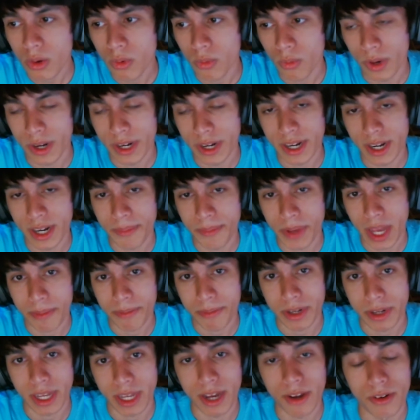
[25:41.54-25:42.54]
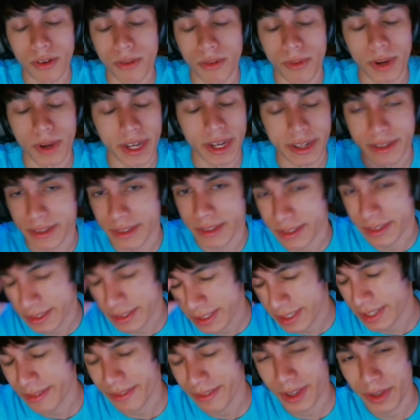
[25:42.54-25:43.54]
what ended up happening, I don't know why I did
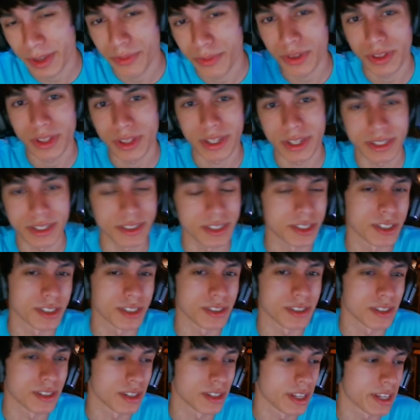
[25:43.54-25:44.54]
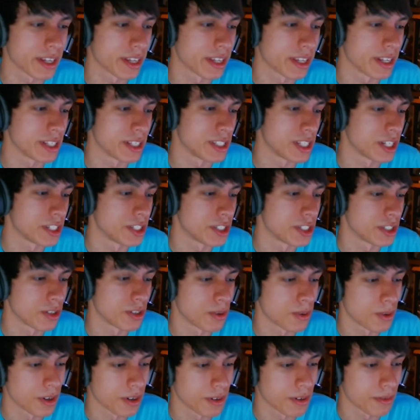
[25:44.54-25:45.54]
this. I feel like such an intention
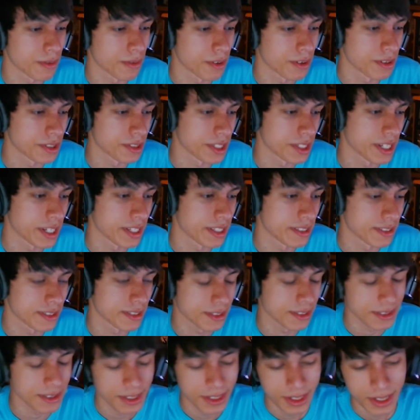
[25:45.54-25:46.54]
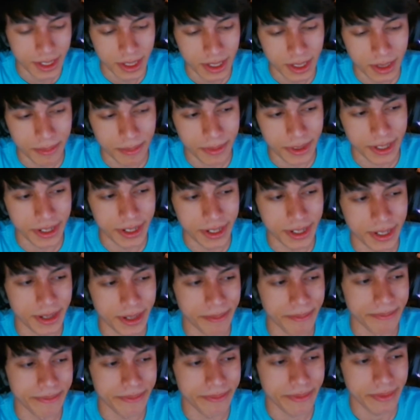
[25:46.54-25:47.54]
whore for saying this, but
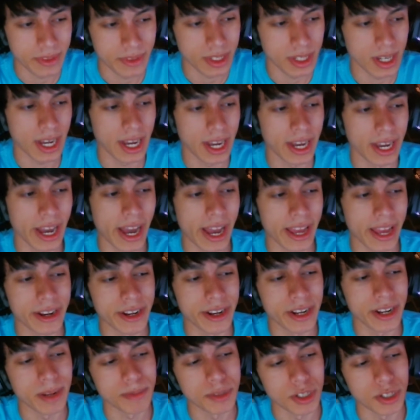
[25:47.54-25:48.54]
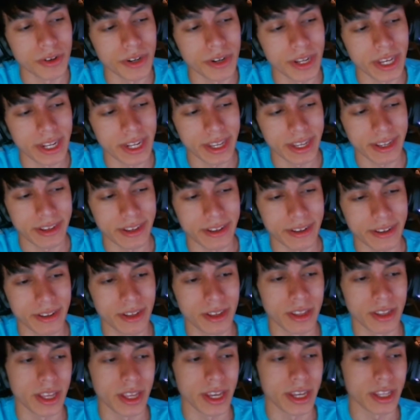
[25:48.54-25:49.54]
I ended up donating
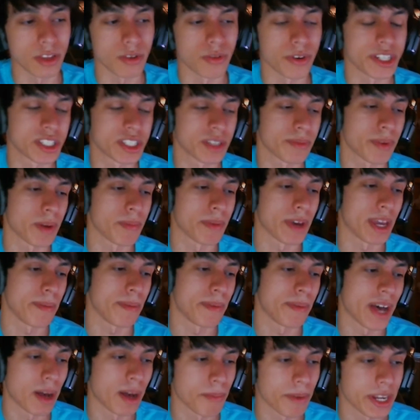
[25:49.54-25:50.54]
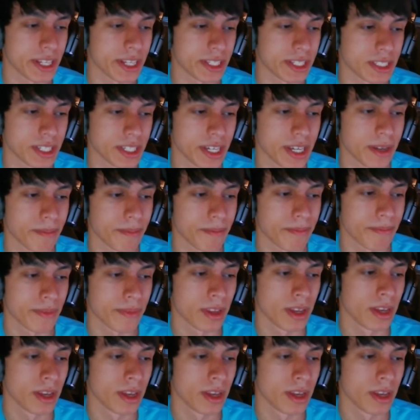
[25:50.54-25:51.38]
like the rest of my PayPal money to him,